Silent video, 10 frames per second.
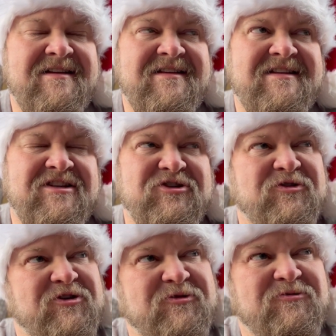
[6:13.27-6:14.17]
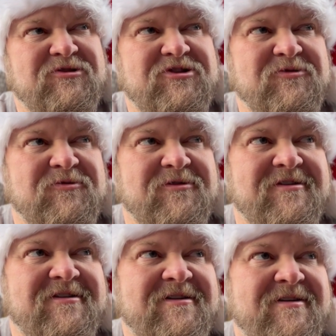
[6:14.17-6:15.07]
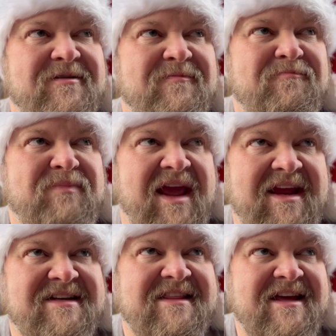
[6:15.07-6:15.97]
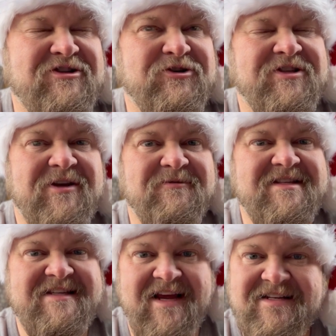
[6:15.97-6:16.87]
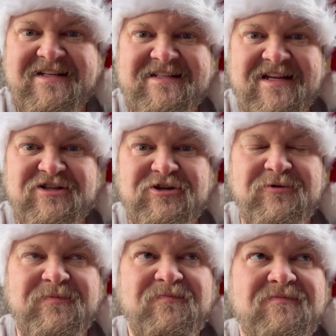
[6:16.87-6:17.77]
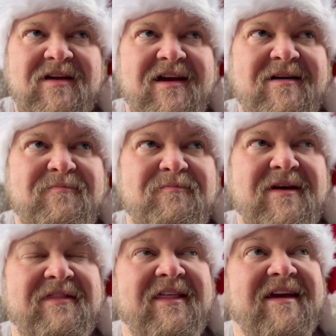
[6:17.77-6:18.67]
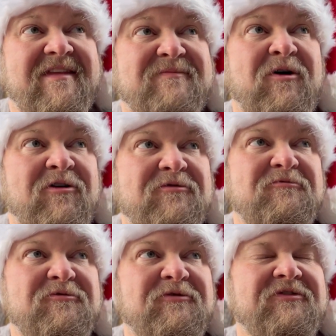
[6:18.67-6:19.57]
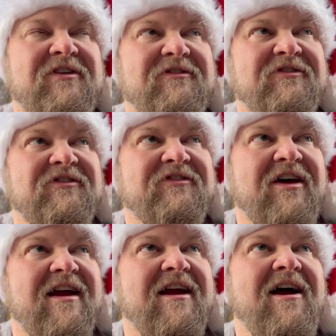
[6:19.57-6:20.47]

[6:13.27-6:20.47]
did you use your paint that your secret Santa sent you? Like, that's part of the rules. And I was just like,